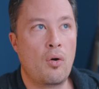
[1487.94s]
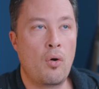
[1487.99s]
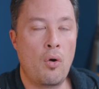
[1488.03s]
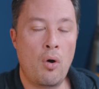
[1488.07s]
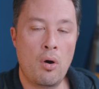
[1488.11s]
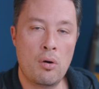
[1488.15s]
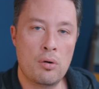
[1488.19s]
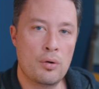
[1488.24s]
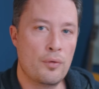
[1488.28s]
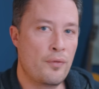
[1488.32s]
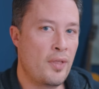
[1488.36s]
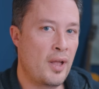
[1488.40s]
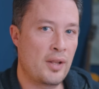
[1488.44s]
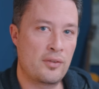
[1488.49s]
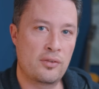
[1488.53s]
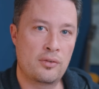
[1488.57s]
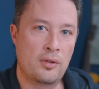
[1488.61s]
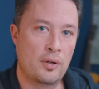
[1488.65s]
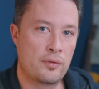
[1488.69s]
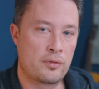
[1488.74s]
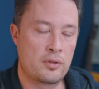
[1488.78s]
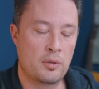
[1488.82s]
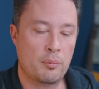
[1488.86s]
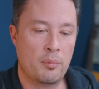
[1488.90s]
all of that
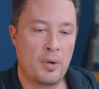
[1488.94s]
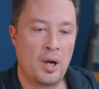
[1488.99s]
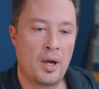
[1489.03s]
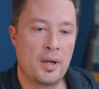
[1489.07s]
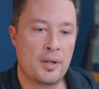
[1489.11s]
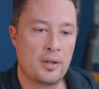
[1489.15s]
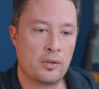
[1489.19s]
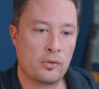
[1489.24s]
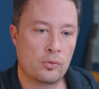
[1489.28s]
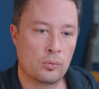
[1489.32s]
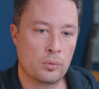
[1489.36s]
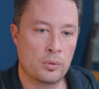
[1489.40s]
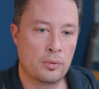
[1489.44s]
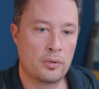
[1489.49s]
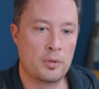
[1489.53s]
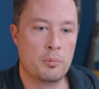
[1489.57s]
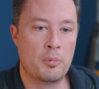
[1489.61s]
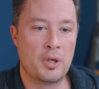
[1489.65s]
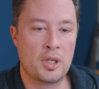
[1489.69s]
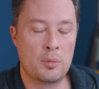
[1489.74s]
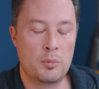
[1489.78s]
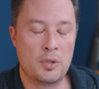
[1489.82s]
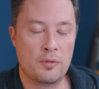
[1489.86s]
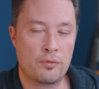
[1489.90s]
stuff combined has really
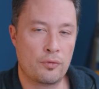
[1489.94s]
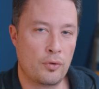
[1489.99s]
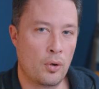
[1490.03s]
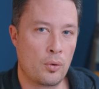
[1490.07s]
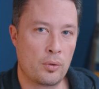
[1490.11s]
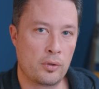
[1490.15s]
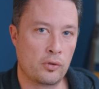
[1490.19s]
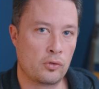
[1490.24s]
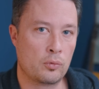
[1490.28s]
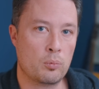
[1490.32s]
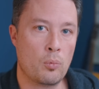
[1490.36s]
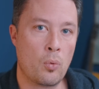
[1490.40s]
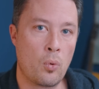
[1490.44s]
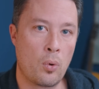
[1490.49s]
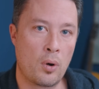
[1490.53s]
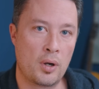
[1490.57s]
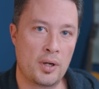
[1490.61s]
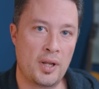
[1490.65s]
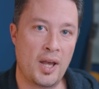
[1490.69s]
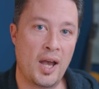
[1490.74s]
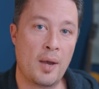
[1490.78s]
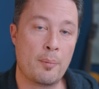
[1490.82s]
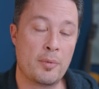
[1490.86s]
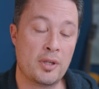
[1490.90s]
made me focus more
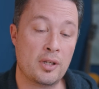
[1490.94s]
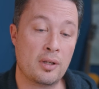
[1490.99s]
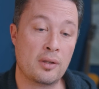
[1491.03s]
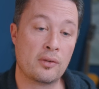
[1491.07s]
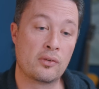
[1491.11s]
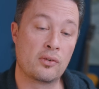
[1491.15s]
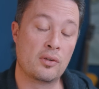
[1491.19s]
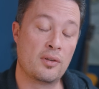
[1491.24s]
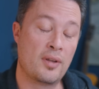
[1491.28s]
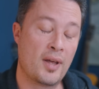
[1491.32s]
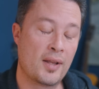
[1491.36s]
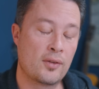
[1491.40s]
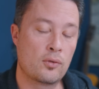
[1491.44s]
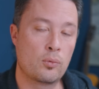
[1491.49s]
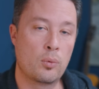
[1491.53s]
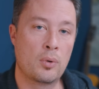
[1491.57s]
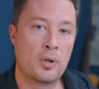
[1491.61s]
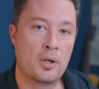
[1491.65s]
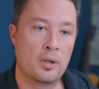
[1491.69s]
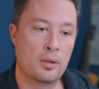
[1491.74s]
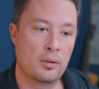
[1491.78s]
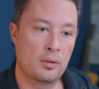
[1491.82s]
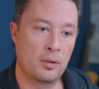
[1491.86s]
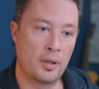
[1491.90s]
on happiness. And that's
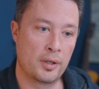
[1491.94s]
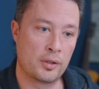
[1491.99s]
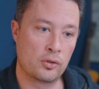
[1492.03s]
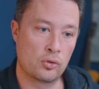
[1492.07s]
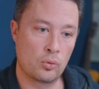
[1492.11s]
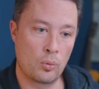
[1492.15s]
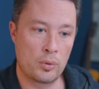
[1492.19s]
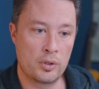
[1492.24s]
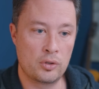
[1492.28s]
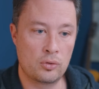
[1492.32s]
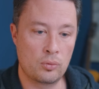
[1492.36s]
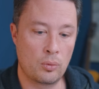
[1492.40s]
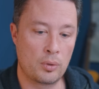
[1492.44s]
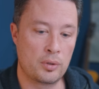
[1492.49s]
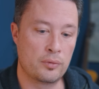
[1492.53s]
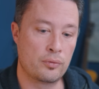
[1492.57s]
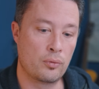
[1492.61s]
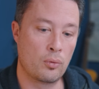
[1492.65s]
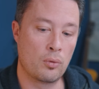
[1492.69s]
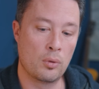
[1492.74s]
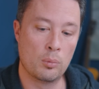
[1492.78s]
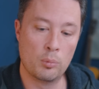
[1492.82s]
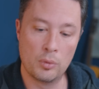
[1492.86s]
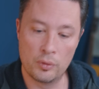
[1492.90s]
what, like,
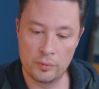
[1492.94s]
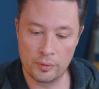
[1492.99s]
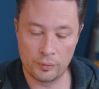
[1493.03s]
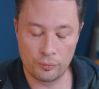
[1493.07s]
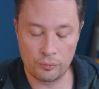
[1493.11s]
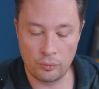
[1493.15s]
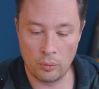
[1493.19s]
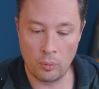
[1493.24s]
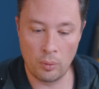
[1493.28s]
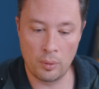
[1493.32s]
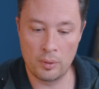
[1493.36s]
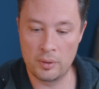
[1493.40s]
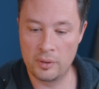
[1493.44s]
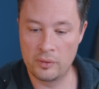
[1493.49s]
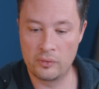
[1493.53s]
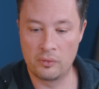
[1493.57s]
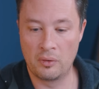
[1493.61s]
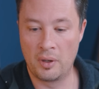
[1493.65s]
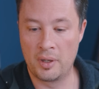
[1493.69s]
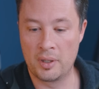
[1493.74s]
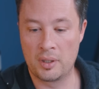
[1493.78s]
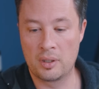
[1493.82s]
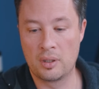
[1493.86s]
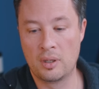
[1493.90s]
2024 moving forward is
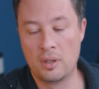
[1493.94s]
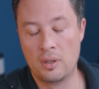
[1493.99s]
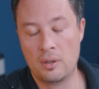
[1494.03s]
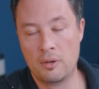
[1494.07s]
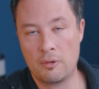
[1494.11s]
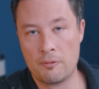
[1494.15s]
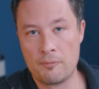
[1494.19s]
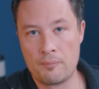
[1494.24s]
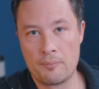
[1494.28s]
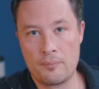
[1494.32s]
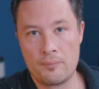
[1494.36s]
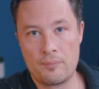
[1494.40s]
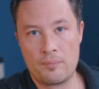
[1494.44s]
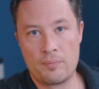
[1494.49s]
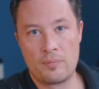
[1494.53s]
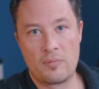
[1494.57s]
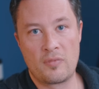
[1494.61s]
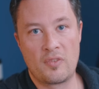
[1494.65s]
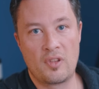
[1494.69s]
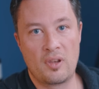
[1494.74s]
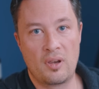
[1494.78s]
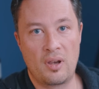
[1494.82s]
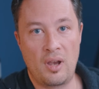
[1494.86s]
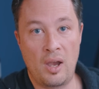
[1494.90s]
like,
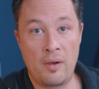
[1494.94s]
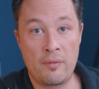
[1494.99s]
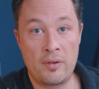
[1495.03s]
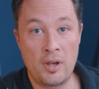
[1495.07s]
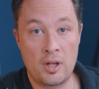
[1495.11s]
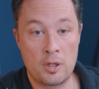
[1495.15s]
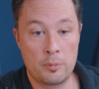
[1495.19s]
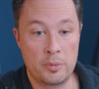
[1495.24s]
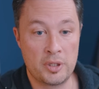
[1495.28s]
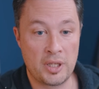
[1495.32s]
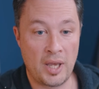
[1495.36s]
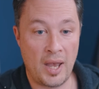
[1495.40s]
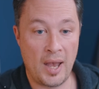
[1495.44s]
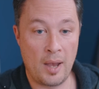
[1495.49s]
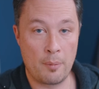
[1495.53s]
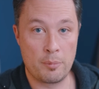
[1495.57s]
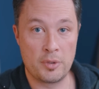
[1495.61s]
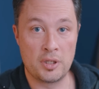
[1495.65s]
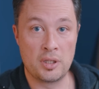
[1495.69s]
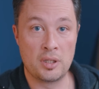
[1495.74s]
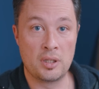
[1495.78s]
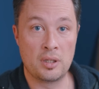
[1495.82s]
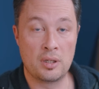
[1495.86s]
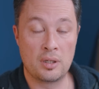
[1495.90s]
I've got to be
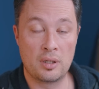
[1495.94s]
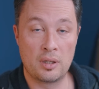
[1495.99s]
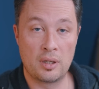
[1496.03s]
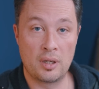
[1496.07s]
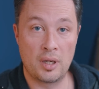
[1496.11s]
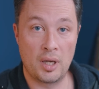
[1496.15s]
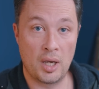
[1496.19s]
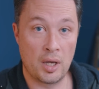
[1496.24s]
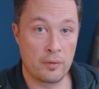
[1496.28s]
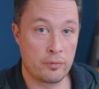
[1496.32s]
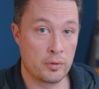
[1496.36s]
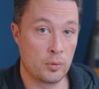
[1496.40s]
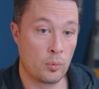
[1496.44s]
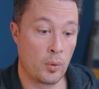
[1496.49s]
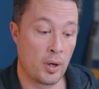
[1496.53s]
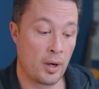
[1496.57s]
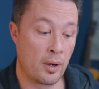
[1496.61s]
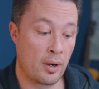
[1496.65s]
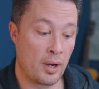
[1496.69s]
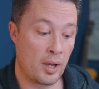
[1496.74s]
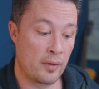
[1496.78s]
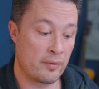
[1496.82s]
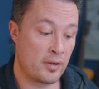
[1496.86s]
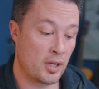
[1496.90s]
happy
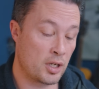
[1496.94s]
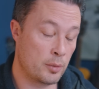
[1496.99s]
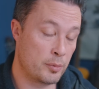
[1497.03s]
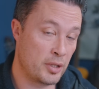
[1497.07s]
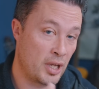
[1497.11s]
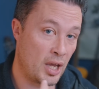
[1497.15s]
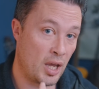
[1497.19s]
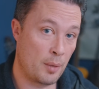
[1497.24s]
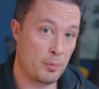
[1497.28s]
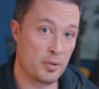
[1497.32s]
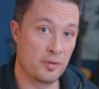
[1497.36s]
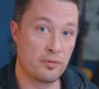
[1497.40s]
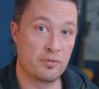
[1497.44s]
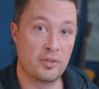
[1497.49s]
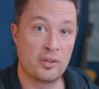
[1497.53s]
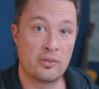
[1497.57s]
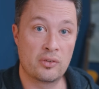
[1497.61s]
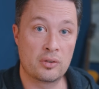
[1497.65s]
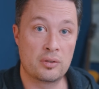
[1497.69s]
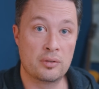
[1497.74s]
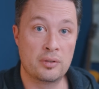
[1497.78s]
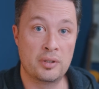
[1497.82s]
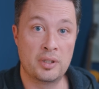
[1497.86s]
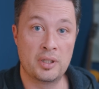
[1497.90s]
everywhere. I've got to be happy
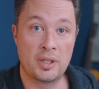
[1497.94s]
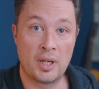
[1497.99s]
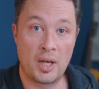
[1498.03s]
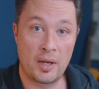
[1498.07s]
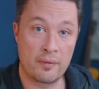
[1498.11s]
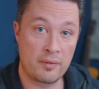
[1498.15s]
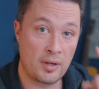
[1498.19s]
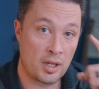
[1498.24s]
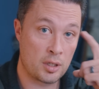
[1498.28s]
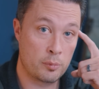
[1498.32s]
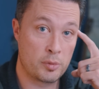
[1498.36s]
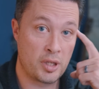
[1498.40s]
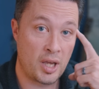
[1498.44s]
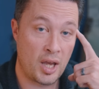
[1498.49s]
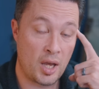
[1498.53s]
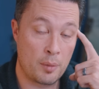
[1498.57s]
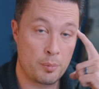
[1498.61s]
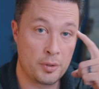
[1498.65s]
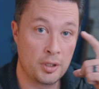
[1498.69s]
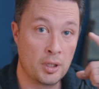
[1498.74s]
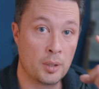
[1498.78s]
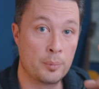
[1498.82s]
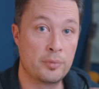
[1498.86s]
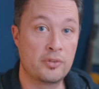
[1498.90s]
physically. I've got to be
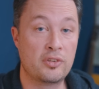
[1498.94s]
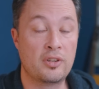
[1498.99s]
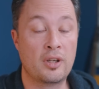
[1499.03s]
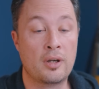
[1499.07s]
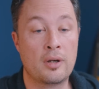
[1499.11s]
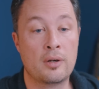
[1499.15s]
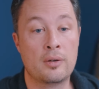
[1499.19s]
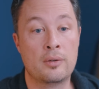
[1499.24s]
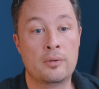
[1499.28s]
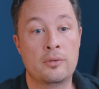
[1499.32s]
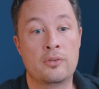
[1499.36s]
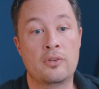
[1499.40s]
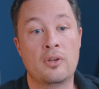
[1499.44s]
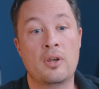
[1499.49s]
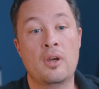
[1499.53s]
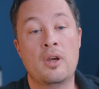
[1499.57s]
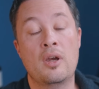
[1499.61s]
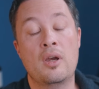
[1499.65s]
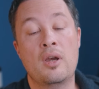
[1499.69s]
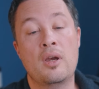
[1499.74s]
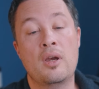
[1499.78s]
happy upstairs.